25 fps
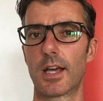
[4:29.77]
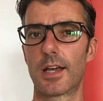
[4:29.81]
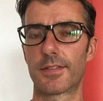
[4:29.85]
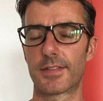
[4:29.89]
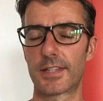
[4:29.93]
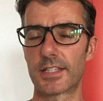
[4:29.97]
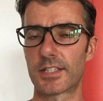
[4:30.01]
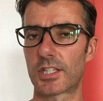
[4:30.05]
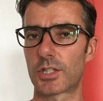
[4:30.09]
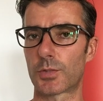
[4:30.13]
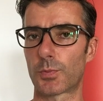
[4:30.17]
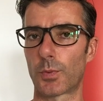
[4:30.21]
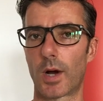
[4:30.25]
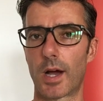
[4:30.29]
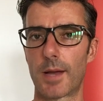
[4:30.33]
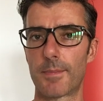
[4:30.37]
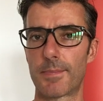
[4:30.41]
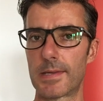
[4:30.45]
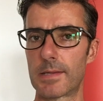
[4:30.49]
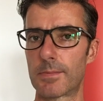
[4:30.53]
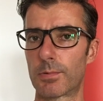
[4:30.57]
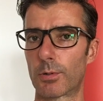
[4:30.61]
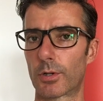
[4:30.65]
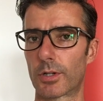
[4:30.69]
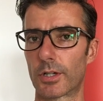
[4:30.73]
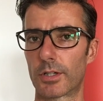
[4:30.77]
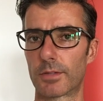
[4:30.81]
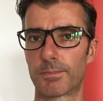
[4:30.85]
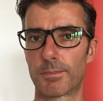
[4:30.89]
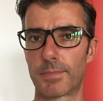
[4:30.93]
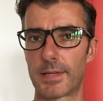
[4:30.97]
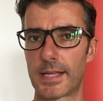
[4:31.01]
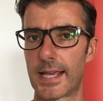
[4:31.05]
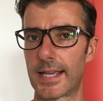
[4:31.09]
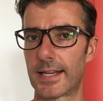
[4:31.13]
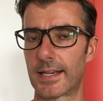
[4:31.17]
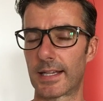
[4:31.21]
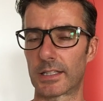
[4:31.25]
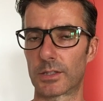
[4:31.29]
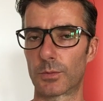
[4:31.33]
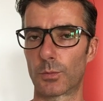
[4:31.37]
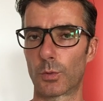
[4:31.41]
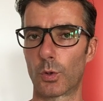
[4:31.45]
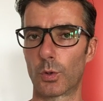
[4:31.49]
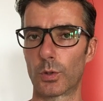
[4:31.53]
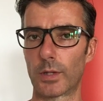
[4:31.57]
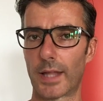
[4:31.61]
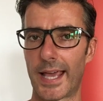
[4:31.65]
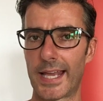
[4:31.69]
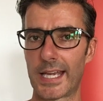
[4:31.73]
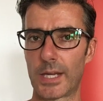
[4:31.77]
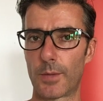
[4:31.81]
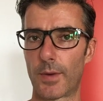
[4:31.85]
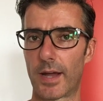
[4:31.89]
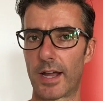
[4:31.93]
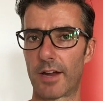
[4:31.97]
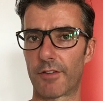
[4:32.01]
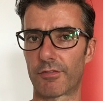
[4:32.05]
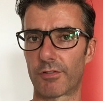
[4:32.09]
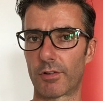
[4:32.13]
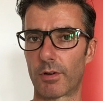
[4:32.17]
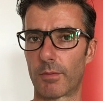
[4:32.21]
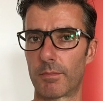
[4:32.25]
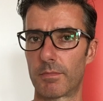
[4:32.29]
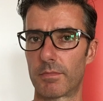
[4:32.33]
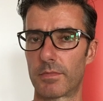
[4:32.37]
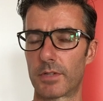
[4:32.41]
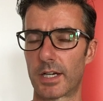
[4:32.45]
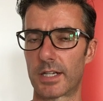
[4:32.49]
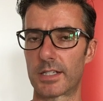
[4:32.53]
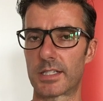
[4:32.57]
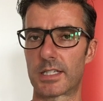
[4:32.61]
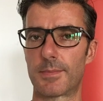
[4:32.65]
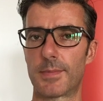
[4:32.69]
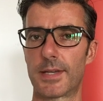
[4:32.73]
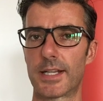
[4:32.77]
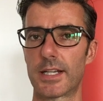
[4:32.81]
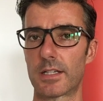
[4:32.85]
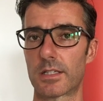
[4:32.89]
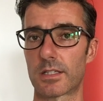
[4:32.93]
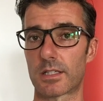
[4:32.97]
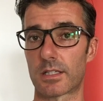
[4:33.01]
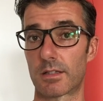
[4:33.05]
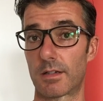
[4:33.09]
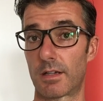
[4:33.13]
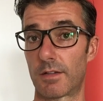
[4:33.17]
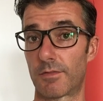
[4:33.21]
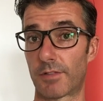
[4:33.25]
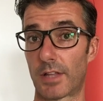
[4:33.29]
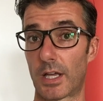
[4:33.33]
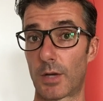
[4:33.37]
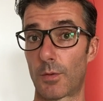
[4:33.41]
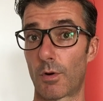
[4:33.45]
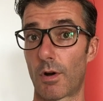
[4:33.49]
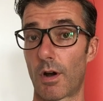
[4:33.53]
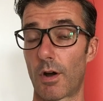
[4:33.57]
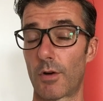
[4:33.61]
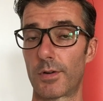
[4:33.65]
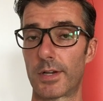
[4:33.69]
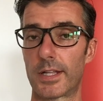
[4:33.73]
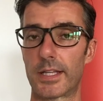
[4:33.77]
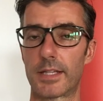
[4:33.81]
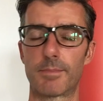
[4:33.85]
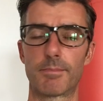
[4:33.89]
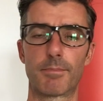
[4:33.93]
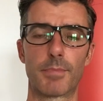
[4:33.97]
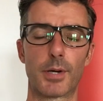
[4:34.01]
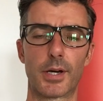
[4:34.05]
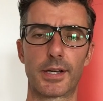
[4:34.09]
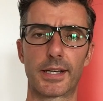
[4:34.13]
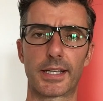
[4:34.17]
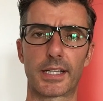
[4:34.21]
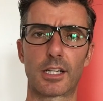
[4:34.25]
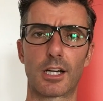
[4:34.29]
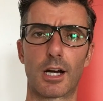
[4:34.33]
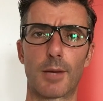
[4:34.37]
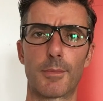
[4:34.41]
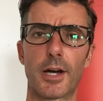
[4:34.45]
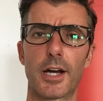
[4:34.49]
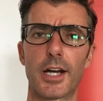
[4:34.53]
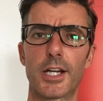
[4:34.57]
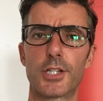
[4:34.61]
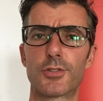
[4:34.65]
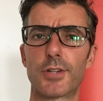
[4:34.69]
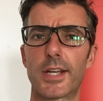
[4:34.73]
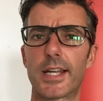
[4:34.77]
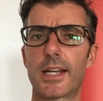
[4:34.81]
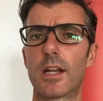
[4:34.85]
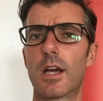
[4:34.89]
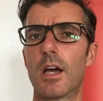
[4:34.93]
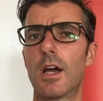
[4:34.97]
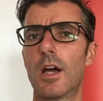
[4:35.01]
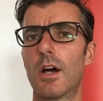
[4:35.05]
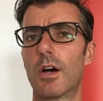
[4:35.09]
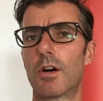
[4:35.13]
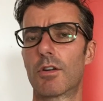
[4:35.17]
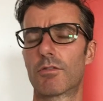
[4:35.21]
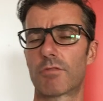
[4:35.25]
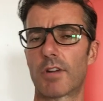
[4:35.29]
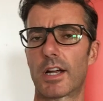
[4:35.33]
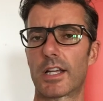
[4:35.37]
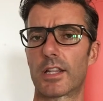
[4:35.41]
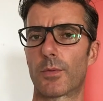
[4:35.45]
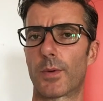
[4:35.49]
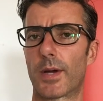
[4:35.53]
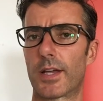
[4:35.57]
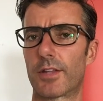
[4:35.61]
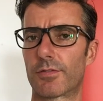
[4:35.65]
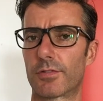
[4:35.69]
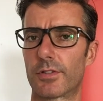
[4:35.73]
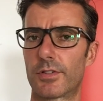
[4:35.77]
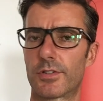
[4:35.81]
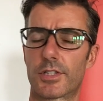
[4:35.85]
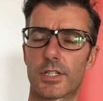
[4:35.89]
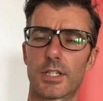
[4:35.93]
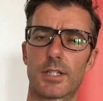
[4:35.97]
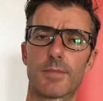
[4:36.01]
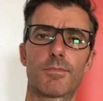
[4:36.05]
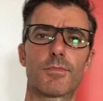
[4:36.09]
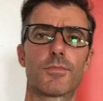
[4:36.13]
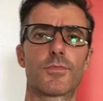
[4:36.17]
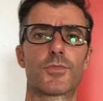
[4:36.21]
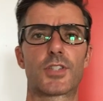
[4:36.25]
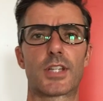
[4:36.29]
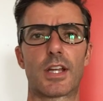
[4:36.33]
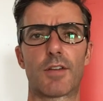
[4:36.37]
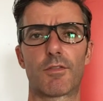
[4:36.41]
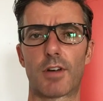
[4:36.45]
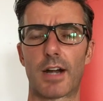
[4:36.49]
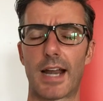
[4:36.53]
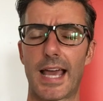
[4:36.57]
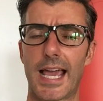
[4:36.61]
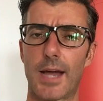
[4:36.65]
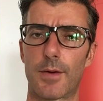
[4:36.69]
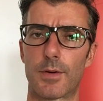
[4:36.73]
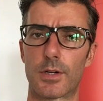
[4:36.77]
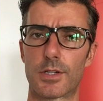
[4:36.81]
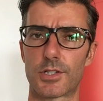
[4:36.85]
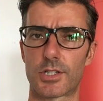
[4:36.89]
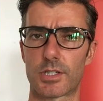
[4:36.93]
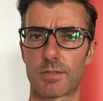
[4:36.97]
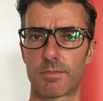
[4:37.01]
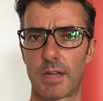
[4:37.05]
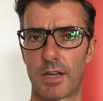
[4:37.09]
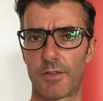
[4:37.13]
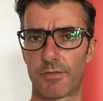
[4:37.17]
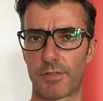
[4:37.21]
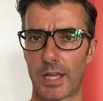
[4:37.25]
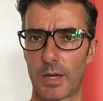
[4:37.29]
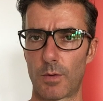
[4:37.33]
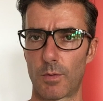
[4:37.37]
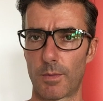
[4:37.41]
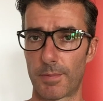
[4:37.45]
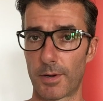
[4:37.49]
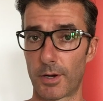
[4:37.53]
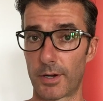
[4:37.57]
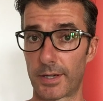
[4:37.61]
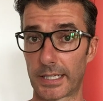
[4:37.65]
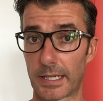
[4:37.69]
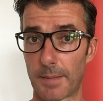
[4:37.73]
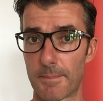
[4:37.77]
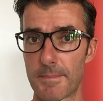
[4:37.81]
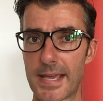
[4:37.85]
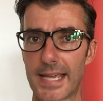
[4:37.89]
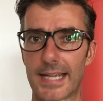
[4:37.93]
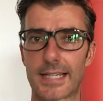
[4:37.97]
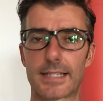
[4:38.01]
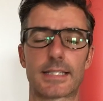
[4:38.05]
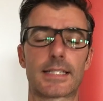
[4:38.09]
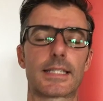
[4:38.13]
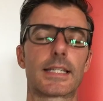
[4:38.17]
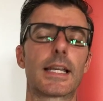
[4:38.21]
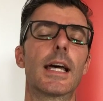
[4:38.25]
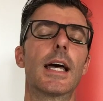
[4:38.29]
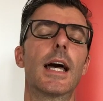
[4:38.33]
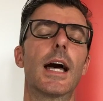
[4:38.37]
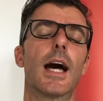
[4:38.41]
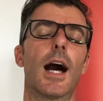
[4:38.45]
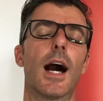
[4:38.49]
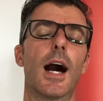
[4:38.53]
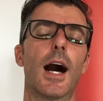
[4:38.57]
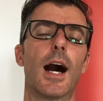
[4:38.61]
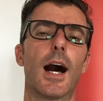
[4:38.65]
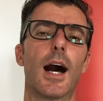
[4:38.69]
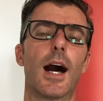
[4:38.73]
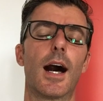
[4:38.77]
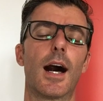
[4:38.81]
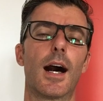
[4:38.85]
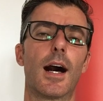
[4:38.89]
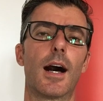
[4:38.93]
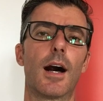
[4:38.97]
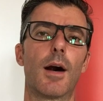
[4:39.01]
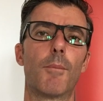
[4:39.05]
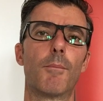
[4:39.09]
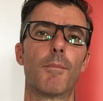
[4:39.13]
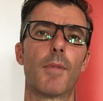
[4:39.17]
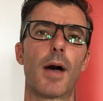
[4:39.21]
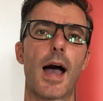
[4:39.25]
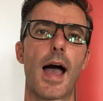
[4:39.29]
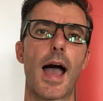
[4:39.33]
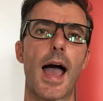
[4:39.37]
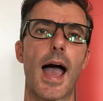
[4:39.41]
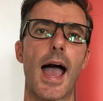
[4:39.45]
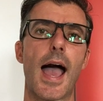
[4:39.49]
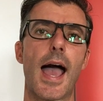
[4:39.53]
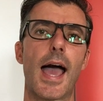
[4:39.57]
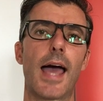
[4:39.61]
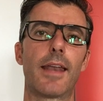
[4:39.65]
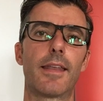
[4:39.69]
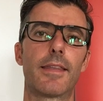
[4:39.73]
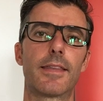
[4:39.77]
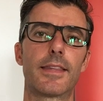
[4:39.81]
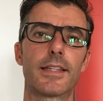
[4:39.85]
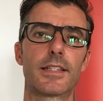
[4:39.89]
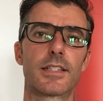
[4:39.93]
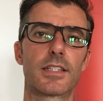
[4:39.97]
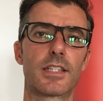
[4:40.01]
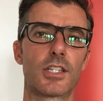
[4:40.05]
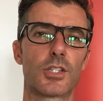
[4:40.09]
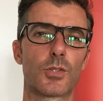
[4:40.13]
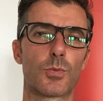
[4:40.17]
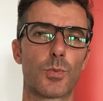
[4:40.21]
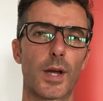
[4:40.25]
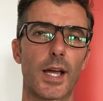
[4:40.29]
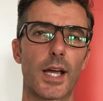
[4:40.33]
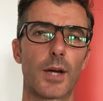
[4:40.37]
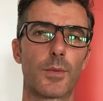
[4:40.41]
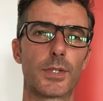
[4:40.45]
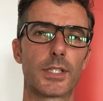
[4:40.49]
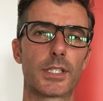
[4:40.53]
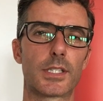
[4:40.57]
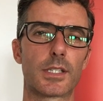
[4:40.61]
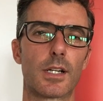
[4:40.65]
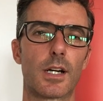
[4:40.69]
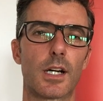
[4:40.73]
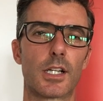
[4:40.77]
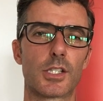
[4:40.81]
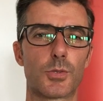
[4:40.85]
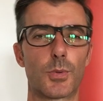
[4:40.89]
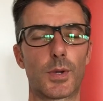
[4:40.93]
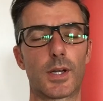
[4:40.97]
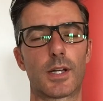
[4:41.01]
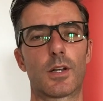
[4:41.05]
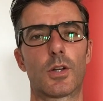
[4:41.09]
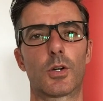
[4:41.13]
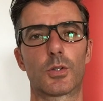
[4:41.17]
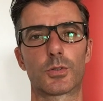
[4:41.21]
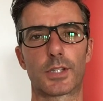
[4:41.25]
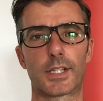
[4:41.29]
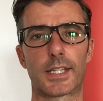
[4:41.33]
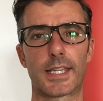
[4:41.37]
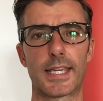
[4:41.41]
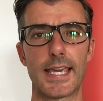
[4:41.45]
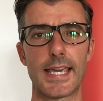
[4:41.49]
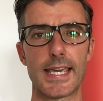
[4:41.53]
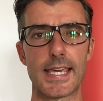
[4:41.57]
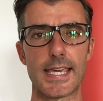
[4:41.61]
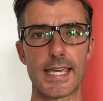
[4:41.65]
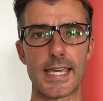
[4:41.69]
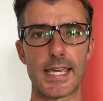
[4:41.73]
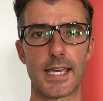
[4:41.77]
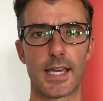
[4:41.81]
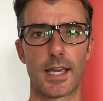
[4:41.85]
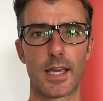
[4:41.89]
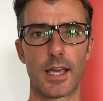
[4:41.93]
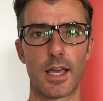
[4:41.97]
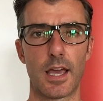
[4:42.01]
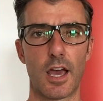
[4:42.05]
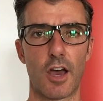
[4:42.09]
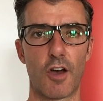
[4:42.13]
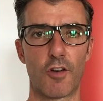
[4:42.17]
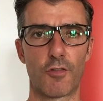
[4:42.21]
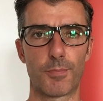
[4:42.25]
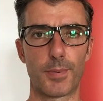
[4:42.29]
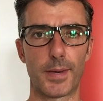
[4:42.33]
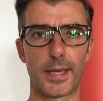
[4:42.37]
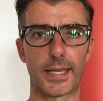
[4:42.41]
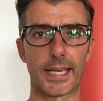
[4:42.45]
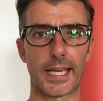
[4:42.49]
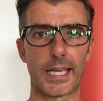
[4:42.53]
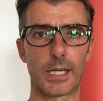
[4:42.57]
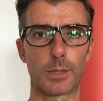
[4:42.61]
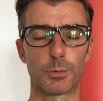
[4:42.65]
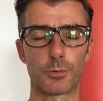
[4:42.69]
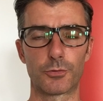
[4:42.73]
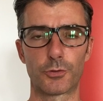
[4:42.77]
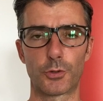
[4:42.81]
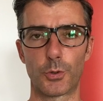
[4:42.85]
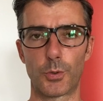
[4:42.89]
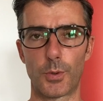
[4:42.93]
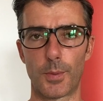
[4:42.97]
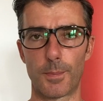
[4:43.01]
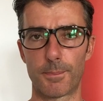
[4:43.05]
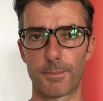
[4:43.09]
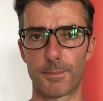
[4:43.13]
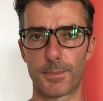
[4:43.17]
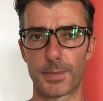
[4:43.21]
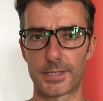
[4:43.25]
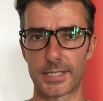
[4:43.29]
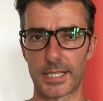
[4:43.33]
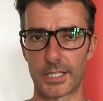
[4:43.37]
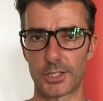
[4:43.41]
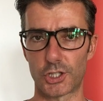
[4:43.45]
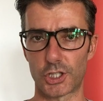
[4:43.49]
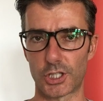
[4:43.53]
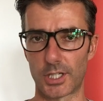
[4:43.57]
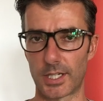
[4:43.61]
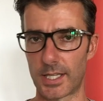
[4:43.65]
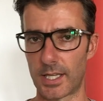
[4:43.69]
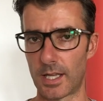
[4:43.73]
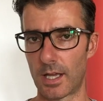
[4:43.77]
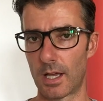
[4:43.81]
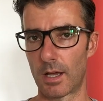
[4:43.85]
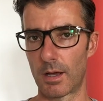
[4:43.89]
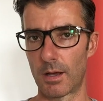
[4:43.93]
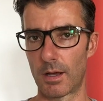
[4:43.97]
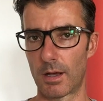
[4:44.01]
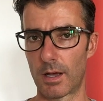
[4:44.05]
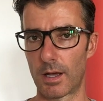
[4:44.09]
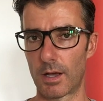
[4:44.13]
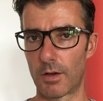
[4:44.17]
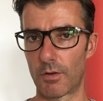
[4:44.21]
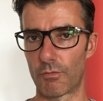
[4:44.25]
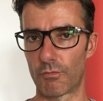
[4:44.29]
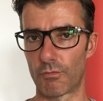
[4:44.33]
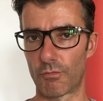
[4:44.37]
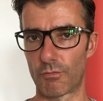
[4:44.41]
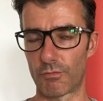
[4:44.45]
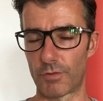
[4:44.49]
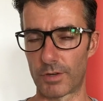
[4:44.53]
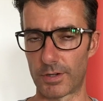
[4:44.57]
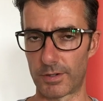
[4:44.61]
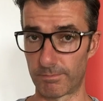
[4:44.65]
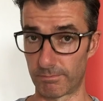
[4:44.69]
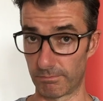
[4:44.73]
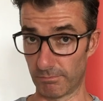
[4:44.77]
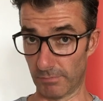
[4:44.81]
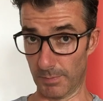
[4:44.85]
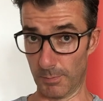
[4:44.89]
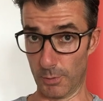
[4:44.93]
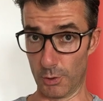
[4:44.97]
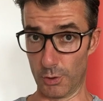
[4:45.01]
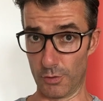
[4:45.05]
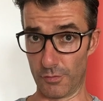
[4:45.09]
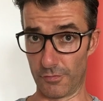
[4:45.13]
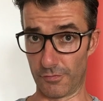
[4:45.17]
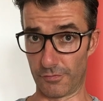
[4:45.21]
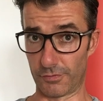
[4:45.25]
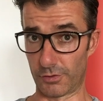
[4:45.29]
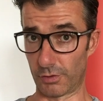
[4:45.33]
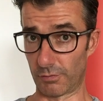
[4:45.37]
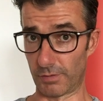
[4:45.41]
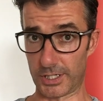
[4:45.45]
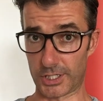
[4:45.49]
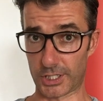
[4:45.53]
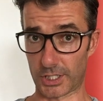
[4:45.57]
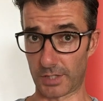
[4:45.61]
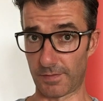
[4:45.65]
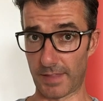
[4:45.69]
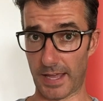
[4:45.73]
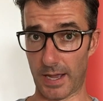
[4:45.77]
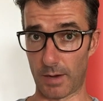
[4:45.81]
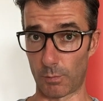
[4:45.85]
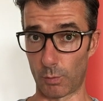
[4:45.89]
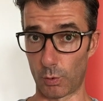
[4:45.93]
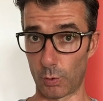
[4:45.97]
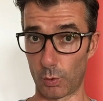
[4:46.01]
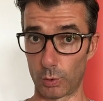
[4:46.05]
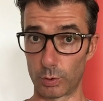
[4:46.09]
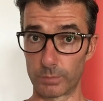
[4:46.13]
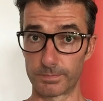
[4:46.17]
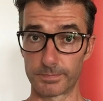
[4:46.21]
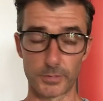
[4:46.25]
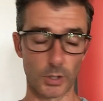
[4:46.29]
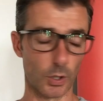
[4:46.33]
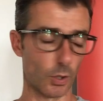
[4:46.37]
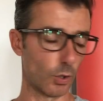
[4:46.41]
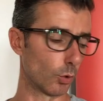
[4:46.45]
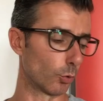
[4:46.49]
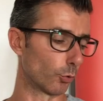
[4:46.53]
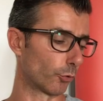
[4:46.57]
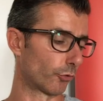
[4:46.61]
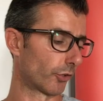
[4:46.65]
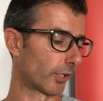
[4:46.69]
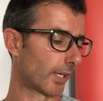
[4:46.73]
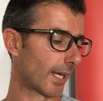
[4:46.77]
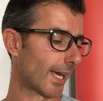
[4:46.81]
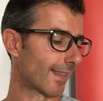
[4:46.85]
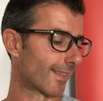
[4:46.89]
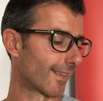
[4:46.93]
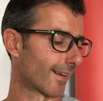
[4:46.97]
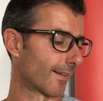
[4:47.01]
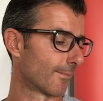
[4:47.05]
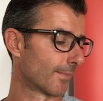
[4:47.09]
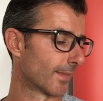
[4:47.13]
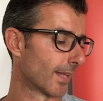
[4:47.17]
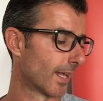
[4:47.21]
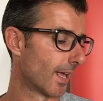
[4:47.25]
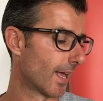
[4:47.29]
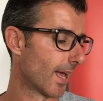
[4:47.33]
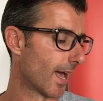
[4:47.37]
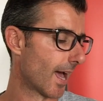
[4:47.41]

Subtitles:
This is why people could be hitting the wall anywhere from 90 minutes if they were only burning carbohydrate, right the way through to several hours if they were burning a mix. And this is where we start to unlock the key of being able to potentially remove the risk of that wall altogether.